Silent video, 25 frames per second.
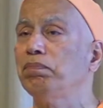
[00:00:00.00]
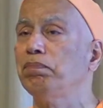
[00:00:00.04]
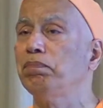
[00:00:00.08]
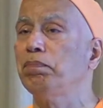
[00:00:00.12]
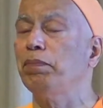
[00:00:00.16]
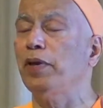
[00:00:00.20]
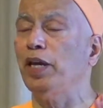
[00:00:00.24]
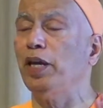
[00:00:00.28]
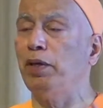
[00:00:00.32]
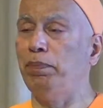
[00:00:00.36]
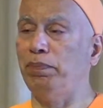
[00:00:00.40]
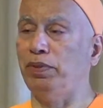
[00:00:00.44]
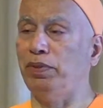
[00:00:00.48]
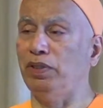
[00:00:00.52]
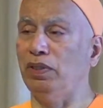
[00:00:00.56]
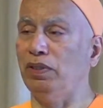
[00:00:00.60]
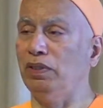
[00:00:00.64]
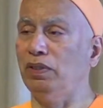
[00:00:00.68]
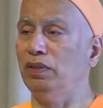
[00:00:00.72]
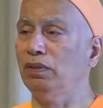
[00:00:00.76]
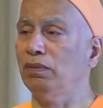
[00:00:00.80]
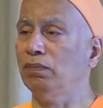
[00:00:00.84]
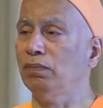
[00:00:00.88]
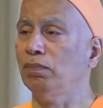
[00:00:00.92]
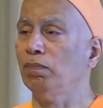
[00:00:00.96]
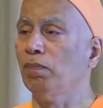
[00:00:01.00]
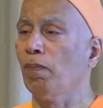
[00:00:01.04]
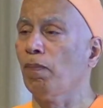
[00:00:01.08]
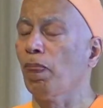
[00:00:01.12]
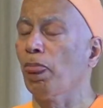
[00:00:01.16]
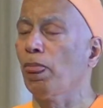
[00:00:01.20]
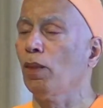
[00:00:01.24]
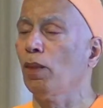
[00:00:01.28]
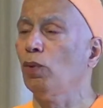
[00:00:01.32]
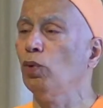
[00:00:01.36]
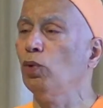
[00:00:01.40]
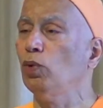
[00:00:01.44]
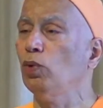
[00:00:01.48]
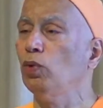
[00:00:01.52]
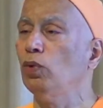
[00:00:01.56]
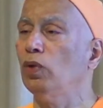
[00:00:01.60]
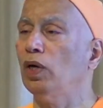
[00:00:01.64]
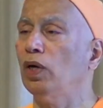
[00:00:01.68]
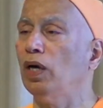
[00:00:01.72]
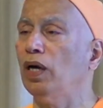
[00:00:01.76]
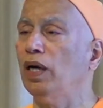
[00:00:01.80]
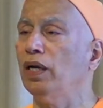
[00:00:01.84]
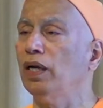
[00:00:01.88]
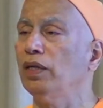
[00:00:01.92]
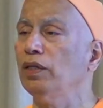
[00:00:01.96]
people who
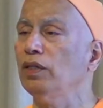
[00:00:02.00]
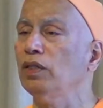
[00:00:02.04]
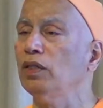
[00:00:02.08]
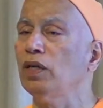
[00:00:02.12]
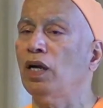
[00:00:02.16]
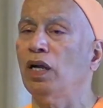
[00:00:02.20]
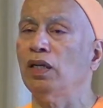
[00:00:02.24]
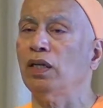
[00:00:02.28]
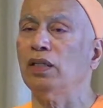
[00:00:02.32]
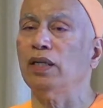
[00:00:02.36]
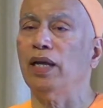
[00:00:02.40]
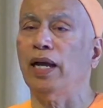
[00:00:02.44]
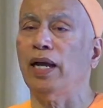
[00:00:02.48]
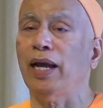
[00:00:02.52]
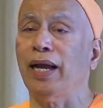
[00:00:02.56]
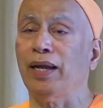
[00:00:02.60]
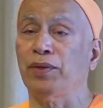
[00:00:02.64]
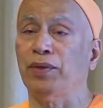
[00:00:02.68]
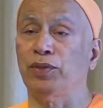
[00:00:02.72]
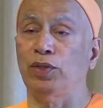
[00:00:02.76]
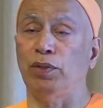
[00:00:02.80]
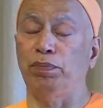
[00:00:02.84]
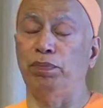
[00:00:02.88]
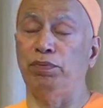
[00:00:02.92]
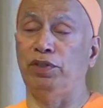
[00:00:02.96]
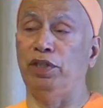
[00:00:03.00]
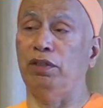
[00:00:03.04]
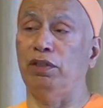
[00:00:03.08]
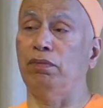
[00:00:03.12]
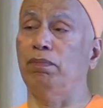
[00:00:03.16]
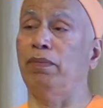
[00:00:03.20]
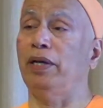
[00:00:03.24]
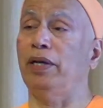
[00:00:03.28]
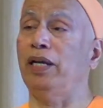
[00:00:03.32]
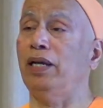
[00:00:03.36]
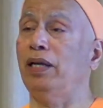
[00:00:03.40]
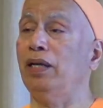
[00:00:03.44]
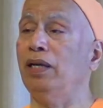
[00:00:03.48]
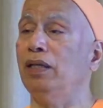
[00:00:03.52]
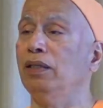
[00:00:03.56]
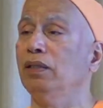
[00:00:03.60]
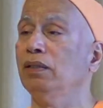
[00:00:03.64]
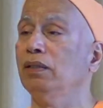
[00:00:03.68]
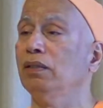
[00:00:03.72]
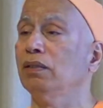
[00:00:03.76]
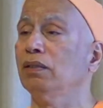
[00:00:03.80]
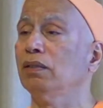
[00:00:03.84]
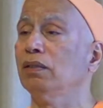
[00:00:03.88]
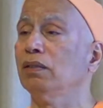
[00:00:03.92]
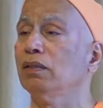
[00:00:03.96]
are not accepted by
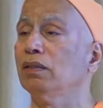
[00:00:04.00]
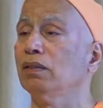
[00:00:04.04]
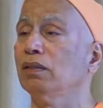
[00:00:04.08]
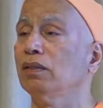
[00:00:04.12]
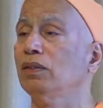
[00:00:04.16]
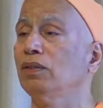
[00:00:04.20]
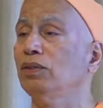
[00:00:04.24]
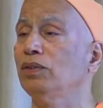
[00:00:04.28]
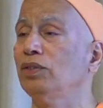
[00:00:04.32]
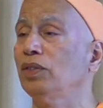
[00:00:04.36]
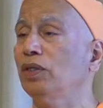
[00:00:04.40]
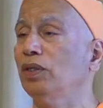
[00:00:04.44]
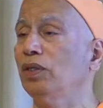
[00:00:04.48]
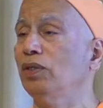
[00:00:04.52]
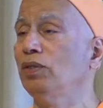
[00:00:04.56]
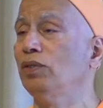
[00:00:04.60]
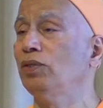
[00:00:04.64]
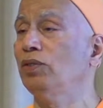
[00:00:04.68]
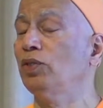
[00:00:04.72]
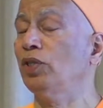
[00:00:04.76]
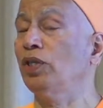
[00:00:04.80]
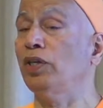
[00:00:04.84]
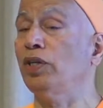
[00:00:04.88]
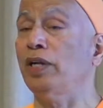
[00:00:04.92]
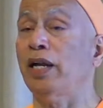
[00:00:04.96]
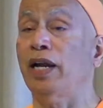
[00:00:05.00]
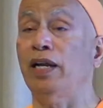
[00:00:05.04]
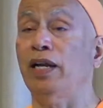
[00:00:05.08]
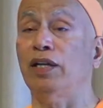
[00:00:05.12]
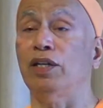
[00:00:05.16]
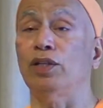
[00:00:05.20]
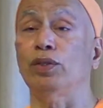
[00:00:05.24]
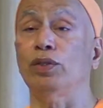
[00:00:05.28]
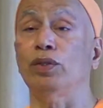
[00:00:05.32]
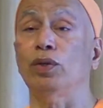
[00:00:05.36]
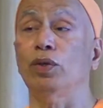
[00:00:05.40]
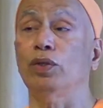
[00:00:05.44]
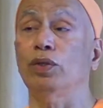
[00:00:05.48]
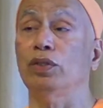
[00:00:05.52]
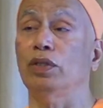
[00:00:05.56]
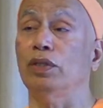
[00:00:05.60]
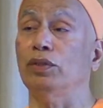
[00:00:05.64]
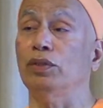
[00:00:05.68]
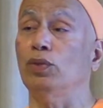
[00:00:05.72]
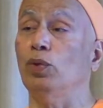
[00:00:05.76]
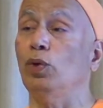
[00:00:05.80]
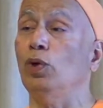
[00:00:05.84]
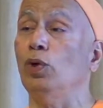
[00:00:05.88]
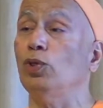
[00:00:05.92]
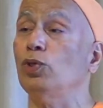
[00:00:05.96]
generality.
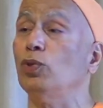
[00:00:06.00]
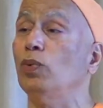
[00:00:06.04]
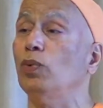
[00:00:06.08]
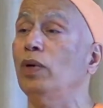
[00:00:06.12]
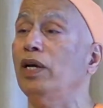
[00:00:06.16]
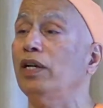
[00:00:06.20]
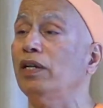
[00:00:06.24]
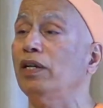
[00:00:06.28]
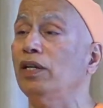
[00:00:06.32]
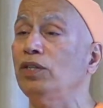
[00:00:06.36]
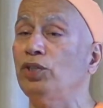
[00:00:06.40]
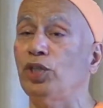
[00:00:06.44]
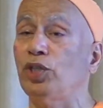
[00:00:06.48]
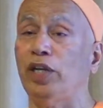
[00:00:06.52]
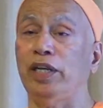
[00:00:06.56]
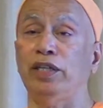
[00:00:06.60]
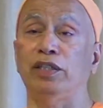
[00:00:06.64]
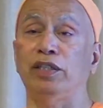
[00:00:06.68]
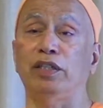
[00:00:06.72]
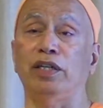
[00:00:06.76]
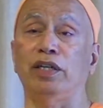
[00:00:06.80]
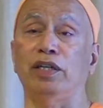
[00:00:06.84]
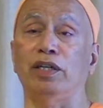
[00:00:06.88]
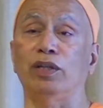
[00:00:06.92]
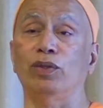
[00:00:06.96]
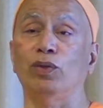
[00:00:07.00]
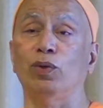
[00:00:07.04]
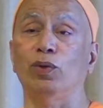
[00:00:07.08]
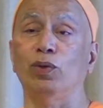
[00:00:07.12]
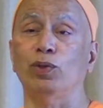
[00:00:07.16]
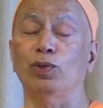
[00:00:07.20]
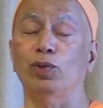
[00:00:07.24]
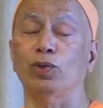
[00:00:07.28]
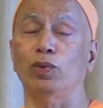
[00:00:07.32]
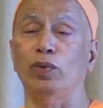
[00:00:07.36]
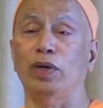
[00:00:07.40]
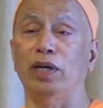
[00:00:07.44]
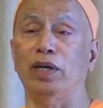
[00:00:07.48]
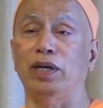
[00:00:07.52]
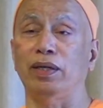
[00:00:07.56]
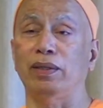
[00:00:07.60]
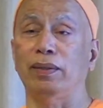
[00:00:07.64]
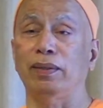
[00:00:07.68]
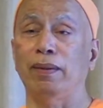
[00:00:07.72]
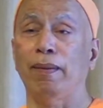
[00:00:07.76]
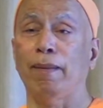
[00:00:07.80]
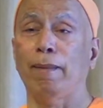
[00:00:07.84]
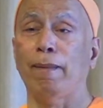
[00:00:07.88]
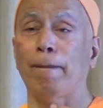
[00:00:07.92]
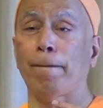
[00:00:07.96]
Those who are rejected, those who are
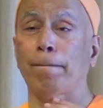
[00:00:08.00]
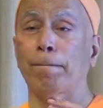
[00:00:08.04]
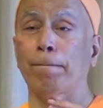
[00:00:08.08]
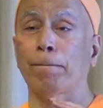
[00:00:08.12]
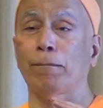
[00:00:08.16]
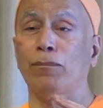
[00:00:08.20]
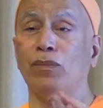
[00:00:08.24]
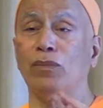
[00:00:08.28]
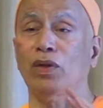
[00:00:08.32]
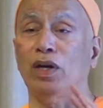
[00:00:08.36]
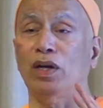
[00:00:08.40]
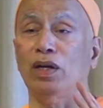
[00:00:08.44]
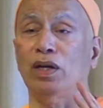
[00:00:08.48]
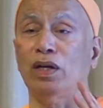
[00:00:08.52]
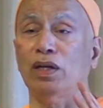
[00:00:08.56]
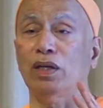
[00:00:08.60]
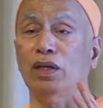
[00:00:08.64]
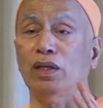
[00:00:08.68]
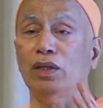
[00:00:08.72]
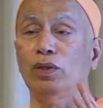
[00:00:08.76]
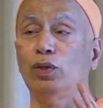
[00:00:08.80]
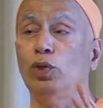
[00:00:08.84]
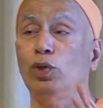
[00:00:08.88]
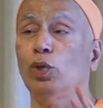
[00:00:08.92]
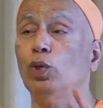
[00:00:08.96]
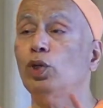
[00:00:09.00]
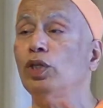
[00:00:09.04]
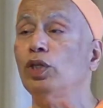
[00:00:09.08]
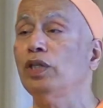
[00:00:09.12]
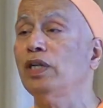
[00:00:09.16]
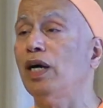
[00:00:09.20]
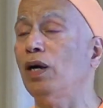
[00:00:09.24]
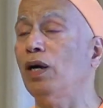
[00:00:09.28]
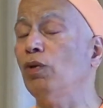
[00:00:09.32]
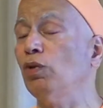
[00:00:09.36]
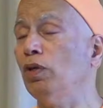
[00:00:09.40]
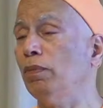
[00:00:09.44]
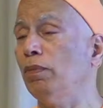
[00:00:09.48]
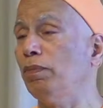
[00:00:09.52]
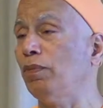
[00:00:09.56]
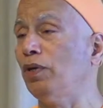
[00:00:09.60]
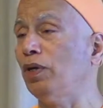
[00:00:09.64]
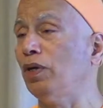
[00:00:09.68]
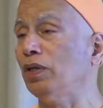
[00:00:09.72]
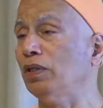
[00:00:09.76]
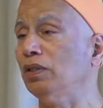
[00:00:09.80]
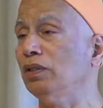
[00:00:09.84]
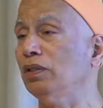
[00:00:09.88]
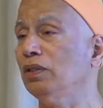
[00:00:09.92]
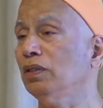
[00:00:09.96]
looked down
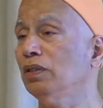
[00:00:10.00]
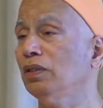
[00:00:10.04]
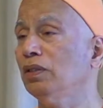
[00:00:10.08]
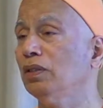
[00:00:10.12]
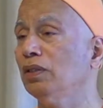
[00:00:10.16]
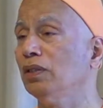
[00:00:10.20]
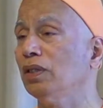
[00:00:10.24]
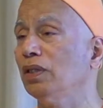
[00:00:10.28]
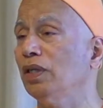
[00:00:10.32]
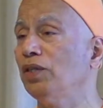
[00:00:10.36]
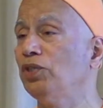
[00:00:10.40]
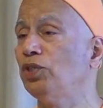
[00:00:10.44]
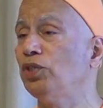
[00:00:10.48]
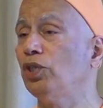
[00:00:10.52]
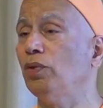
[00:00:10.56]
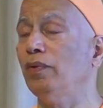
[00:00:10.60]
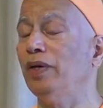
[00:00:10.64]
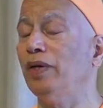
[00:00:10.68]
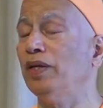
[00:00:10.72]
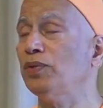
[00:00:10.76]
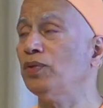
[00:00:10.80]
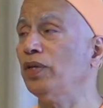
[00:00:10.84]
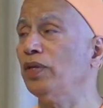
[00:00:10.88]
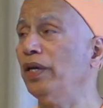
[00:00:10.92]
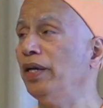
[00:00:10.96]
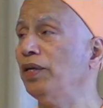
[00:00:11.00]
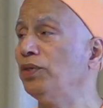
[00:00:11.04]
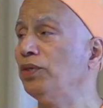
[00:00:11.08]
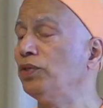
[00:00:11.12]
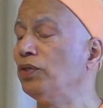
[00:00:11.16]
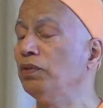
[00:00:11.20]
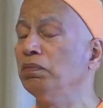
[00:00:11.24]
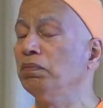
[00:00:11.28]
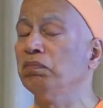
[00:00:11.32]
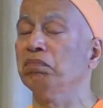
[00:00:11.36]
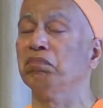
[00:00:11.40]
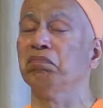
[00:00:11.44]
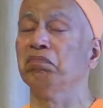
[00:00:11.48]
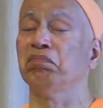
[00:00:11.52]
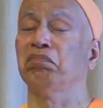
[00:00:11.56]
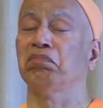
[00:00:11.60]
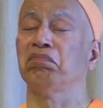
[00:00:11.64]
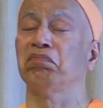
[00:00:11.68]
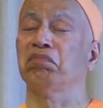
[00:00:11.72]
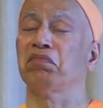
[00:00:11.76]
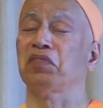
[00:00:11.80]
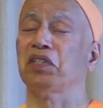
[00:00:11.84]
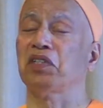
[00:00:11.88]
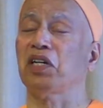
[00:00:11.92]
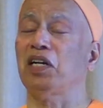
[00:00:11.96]
upon. And Shiva says,
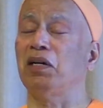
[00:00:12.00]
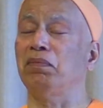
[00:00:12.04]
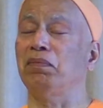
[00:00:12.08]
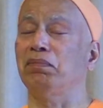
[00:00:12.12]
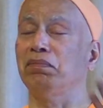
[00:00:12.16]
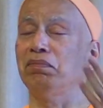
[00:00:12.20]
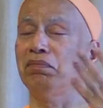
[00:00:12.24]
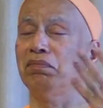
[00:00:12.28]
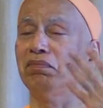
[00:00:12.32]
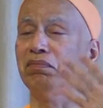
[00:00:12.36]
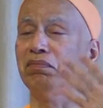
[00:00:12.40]
come,